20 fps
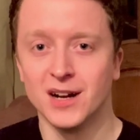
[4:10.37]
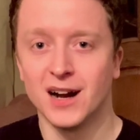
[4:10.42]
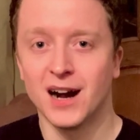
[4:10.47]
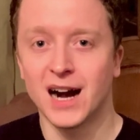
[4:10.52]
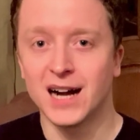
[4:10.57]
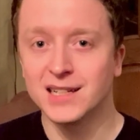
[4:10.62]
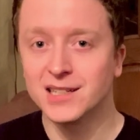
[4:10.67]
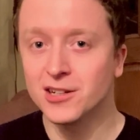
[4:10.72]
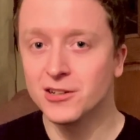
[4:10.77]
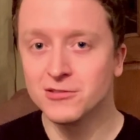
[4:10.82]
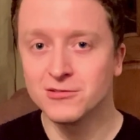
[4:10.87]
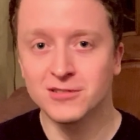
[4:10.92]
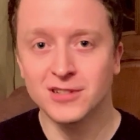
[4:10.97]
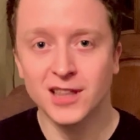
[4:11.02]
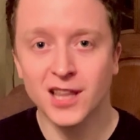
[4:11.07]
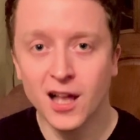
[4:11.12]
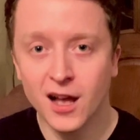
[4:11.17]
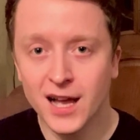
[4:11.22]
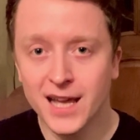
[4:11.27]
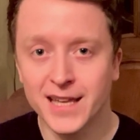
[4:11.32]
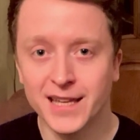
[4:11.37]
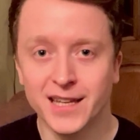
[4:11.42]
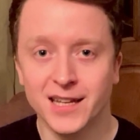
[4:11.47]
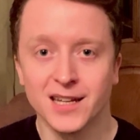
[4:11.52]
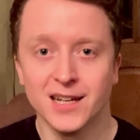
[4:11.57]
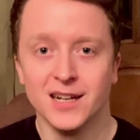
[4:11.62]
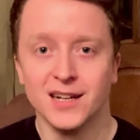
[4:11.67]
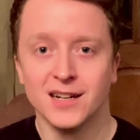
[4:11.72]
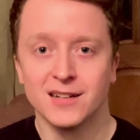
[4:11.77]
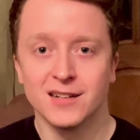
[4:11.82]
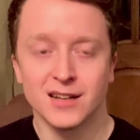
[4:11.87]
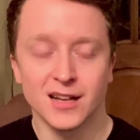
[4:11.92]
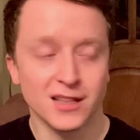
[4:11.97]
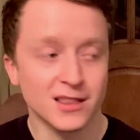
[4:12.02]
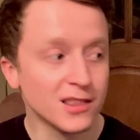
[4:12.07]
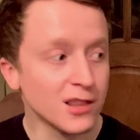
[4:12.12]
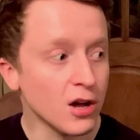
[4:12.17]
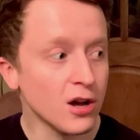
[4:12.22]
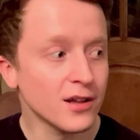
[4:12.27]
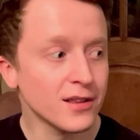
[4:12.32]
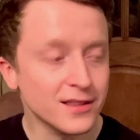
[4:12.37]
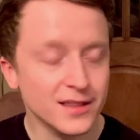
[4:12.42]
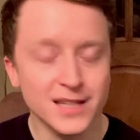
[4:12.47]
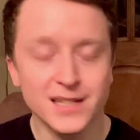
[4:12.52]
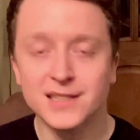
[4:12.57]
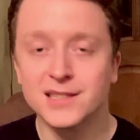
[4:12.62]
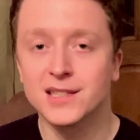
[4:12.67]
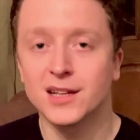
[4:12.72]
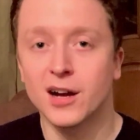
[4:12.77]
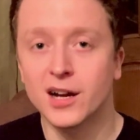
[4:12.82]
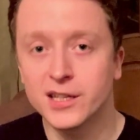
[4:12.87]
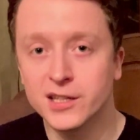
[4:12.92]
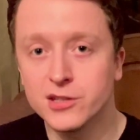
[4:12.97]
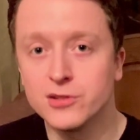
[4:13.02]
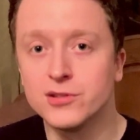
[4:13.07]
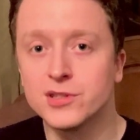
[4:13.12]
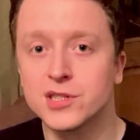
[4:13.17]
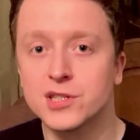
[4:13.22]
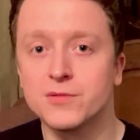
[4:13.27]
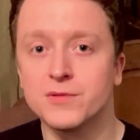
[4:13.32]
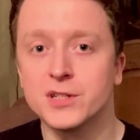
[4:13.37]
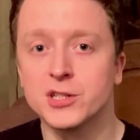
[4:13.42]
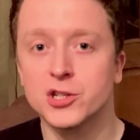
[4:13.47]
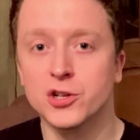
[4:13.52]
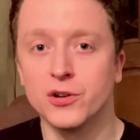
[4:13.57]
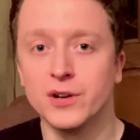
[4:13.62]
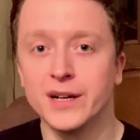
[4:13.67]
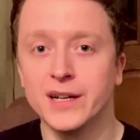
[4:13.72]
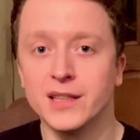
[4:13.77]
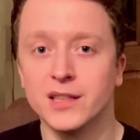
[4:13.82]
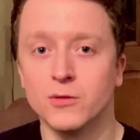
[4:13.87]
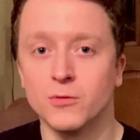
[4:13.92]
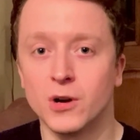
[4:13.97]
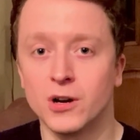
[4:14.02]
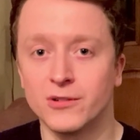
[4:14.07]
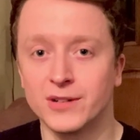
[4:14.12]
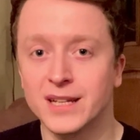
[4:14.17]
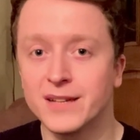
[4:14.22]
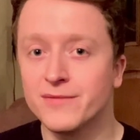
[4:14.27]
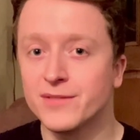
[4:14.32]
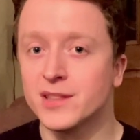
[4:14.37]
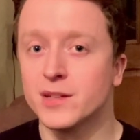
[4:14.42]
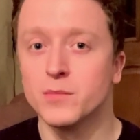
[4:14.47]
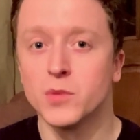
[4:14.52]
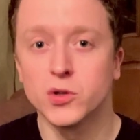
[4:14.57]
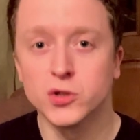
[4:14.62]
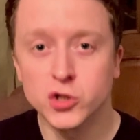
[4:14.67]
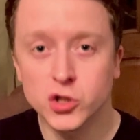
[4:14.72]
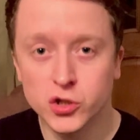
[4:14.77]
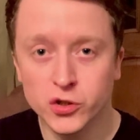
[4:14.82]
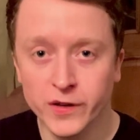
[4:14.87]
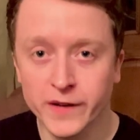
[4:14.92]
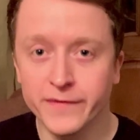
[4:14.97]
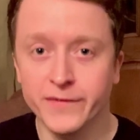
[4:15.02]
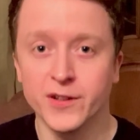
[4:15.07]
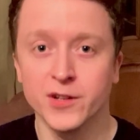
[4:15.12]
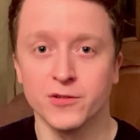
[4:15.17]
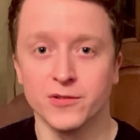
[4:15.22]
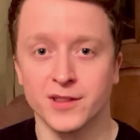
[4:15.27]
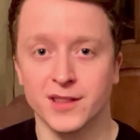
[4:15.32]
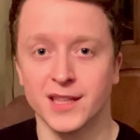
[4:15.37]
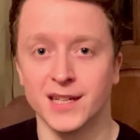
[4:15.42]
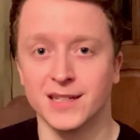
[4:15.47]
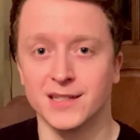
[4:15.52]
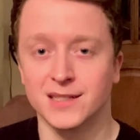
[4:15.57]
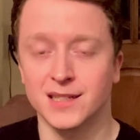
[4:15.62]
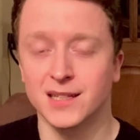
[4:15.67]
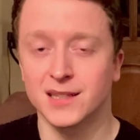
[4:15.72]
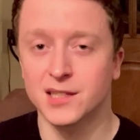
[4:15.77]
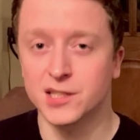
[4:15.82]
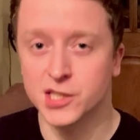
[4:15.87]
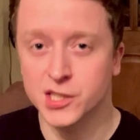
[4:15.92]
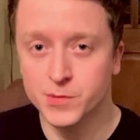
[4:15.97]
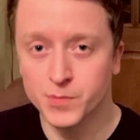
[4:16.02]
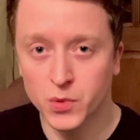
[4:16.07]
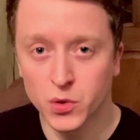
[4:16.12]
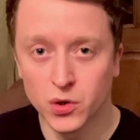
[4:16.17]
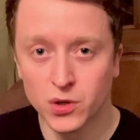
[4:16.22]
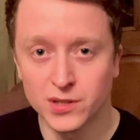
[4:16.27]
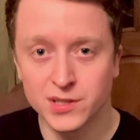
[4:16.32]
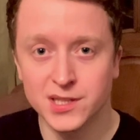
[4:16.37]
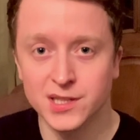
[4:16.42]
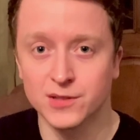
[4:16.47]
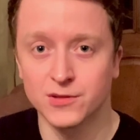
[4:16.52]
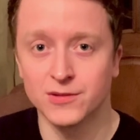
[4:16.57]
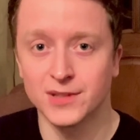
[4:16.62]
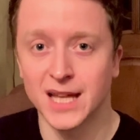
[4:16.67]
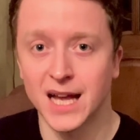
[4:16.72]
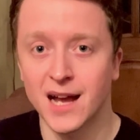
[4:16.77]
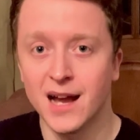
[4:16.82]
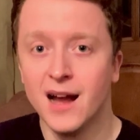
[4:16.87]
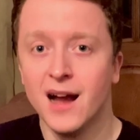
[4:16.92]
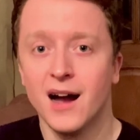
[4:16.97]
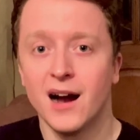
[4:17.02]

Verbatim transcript: I don't like a lot of things that I used to enjoy in the world, even the more trivial things like the sports and all that.